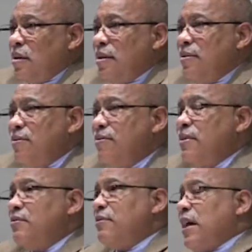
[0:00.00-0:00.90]

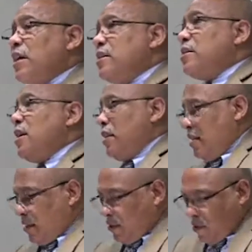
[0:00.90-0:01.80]
if I can say
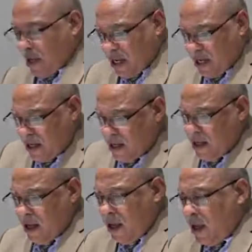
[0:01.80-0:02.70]
it this way,
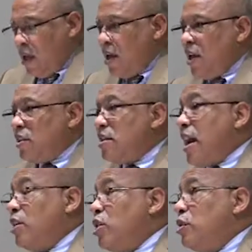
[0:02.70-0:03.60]
it's
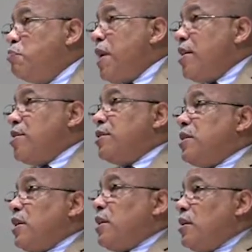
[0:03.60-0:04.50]
not good
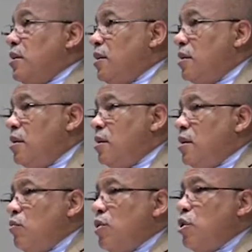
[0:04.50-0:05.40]
parenting
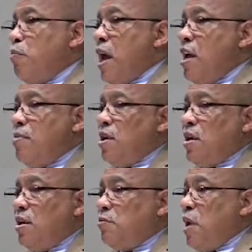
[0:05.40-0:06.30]
when your
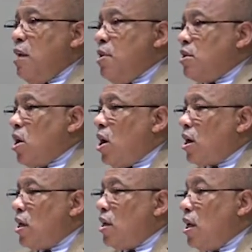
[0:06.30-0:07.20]
baby is baby
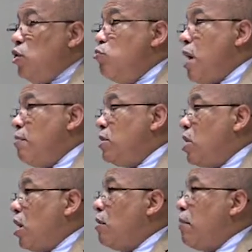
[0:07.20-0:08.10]
talking and you baby
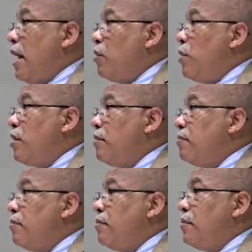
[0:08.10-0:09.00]
talking back with
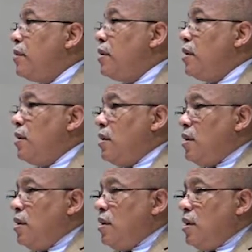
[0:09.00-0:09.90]
them.
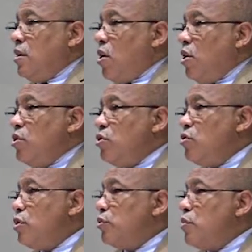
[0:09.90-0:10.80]
And all you're
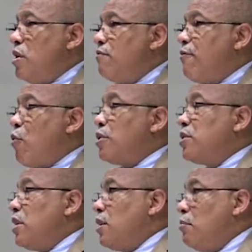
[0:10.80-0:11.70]
doing is
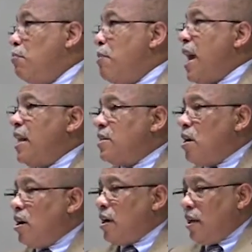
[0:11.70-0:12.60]
reinforcing
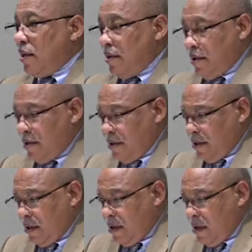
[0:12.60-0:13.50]
bad talking.
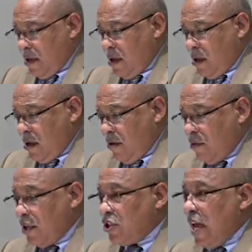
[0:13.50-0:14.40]

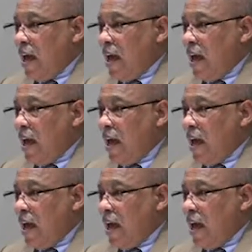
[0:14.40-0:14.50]
When a